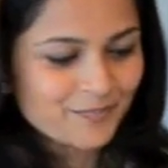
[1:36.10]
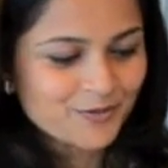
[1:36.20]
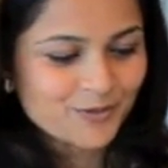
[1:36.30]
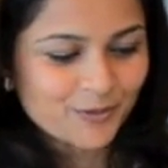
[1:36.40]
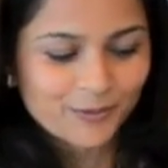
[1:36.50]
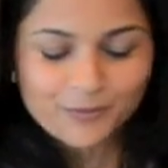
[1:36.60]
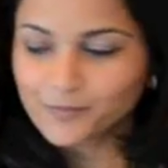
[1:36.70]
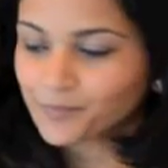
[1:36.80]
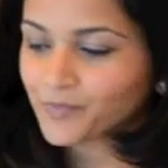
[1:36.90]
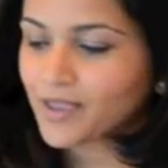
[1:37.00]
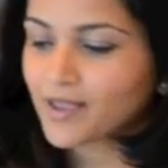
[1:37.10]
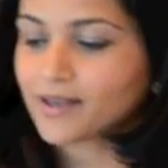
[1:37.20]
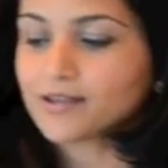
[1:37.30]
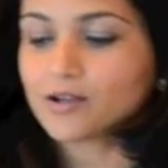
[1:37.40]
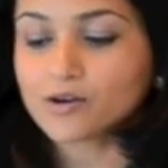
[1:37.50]
So,
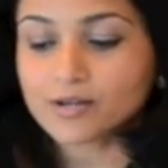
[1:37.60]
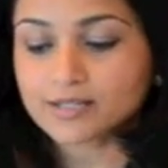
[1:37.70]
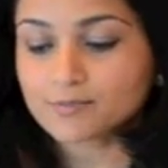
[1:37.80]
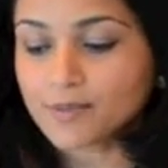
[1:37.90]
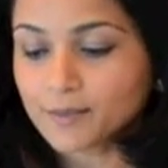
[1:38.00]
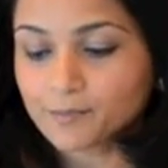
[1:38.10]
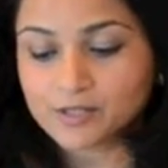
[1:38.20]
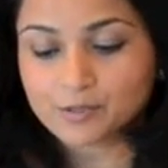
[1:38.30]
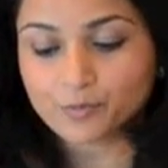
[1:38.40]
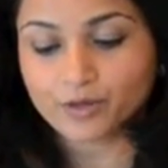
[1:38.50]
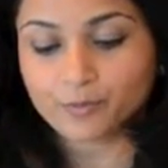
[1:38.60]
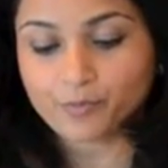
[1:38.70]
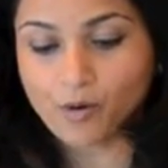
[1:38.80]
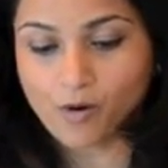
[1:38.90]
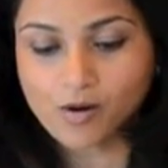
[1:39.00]
and here is my Pillsbury
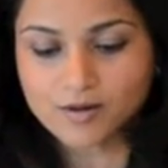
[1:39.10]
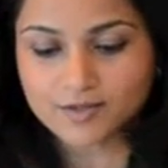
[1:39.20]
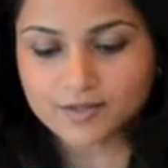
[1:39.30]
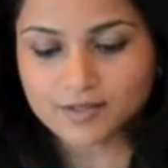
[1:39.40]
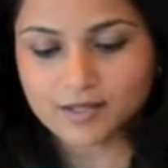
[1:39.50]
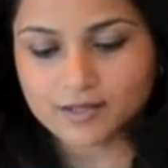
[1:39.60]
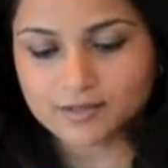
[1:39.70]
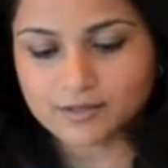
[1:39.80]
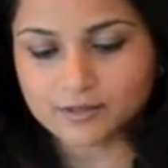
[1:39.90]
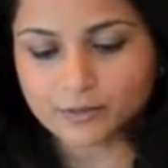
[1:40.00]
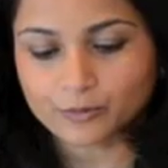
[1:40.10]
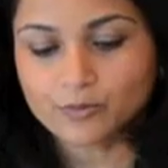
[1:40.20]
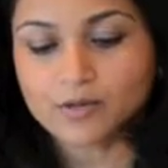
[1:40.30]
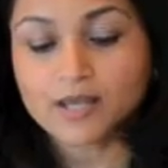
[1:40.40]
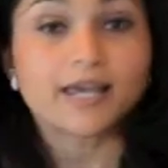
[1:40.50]
box. So
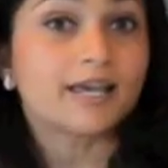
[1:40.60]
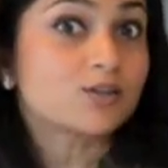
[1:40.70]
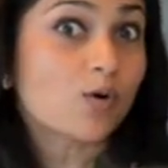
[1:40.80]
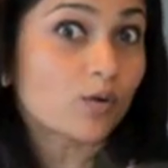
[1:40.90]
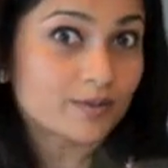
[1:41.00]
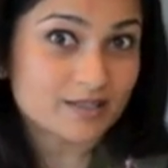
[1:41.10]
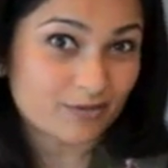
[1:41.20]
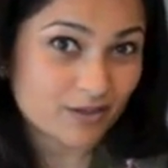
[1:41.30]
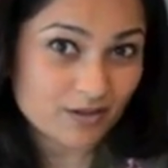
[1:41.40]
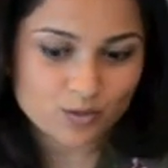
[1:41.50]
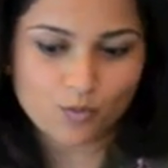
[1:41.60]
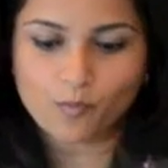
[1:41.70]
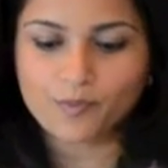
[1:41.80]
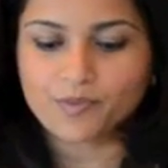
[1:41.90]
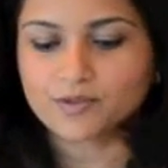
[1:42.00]
it's always difficult to
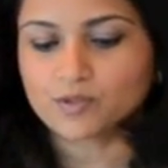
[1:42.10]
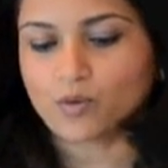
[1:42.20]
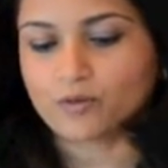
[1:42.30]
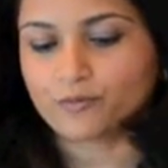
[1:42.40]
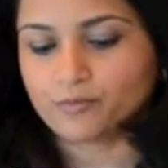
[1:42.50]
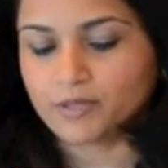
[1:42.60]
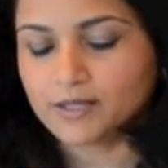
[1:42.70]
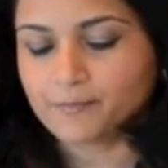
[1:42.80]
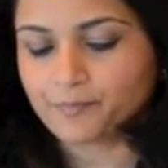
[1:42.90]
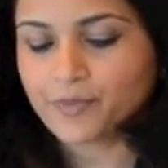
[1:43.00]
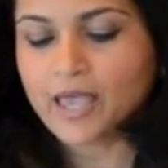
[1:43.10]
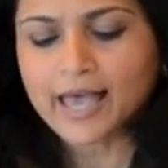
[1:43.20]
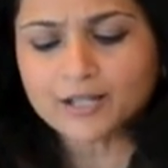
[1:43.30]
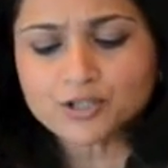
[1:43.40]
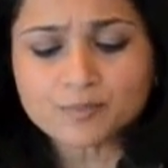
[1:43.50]
open this one for me.
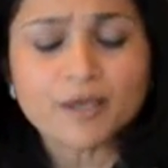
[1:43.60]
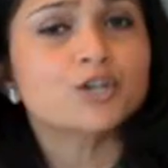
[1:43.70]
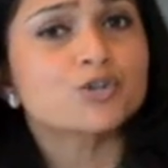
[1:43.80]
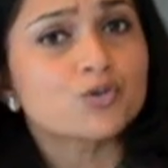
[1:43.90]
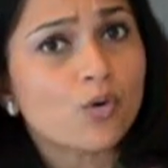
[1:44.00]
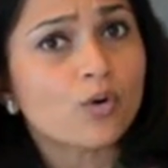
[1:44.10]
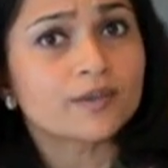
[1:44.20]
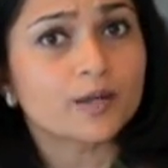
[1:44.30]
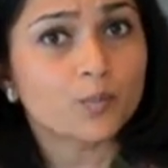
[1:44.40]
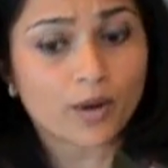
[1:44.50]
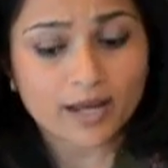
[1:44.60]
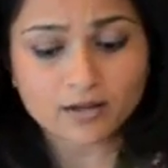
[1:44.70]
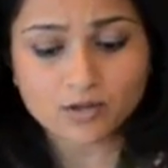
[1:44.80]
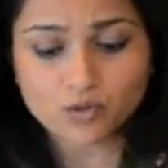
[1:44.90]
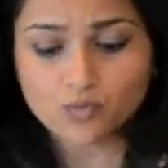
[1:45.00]
And just make sure that
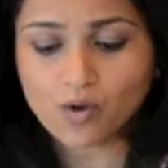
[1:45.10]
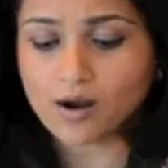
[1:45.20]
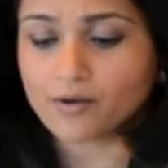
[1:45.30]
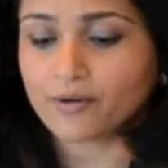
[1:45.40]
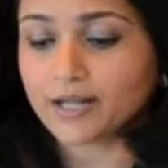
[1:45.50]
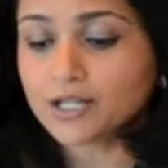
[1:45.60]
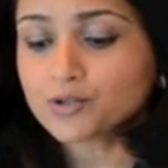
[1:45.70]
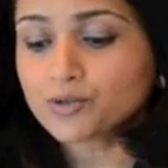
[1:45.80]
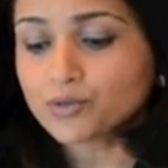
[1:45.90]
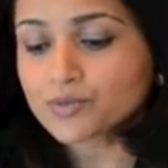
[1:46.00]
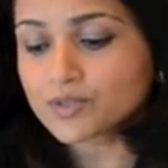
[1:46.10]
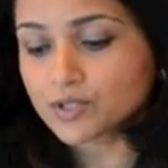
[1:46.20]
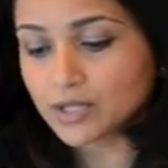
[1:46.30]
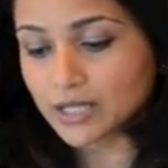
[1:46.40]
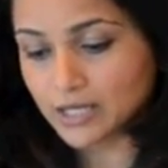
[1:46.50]
when you are ready to use
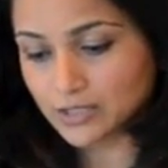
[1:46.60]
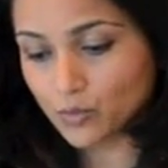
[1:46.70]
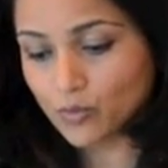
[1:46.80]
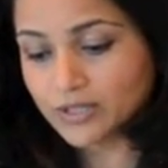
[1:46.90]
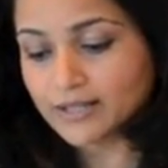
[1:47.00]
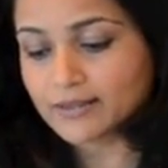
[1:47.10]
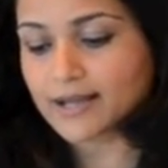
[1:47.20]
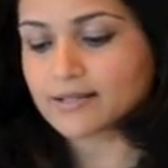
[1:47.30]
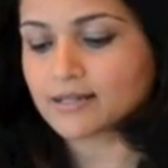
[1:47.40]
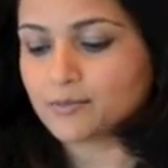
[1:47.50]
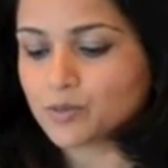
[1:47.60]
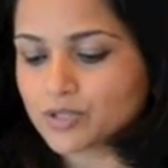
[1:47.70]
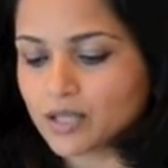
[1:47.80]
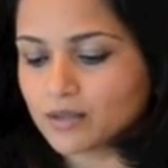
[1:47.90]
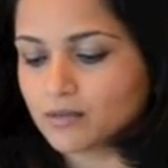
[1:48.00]
it, it's only at that time you
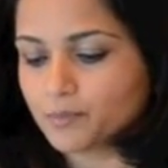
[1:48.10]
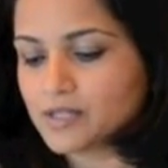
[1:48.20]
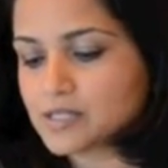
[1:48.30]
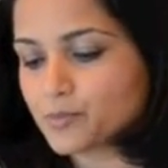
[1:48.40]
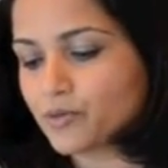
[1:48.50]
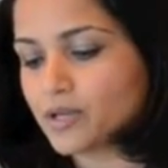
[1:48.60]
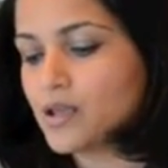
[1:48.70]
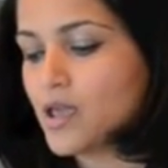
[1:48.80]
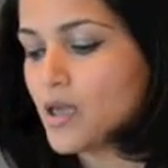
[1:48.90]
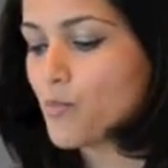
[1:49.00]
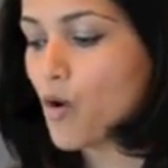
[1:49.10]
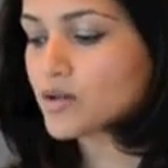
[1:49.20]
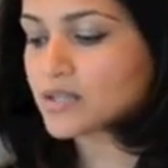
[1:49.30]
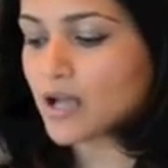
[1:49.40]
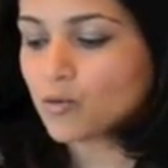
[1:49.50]
take the Pillsbury
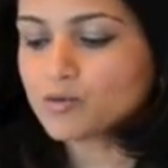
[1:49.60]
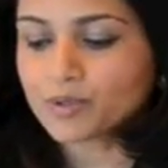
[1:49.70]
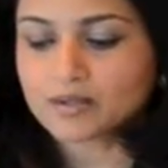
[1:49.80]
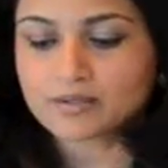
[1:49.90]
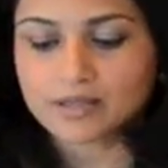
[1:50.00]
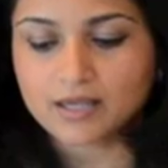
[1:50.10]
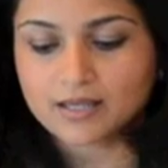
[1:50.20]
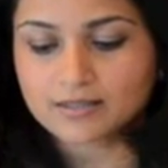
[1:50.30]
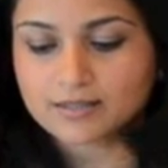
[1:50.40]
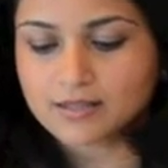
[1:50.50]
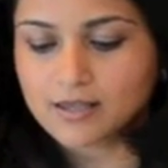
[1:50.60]
box out, because it's